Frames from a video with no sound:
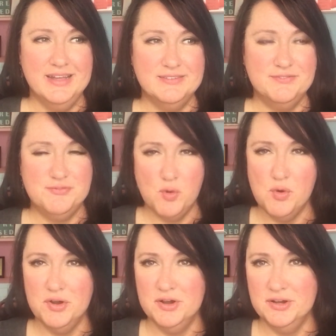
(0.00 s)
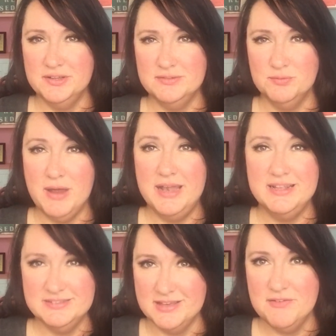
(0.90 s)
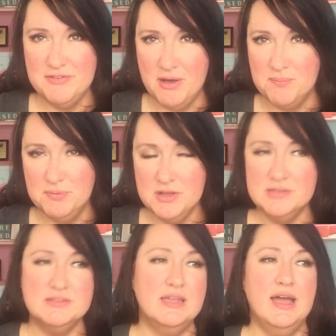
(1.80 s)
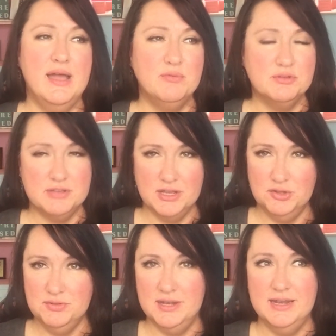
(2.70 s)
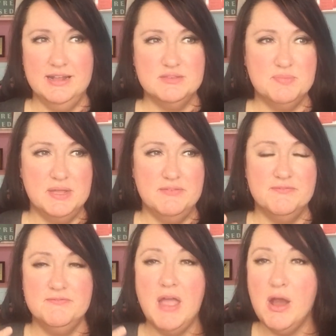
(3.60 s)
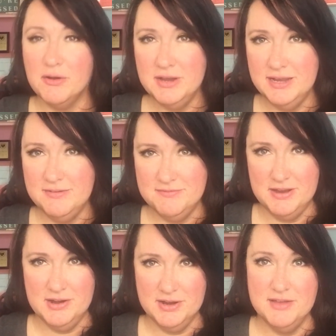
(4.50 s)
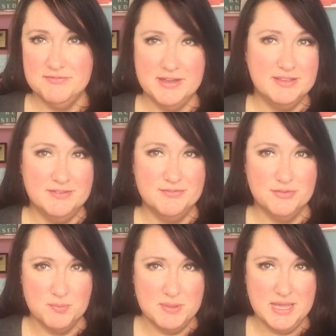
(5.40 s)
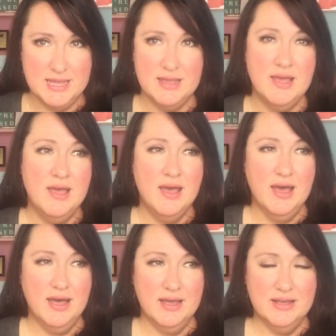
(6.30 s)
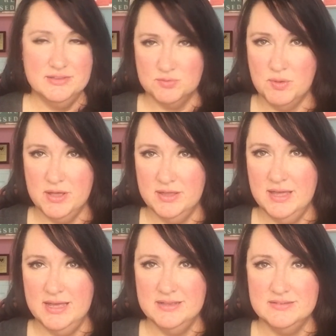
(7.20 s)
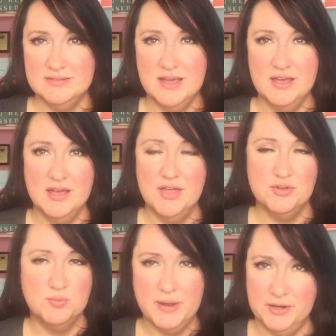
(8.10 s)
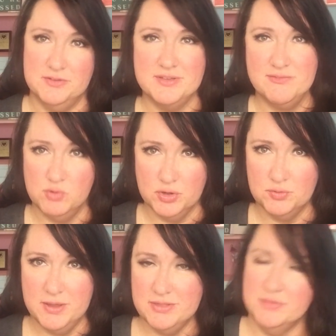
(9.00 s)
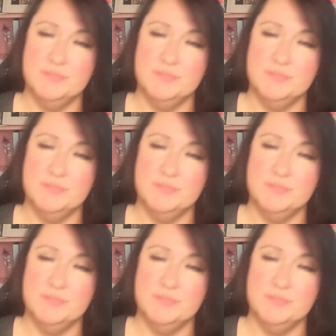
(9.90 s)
for writing self-help books, and I will tell you that it has been very, very effective for me as well as other writers I've worked with.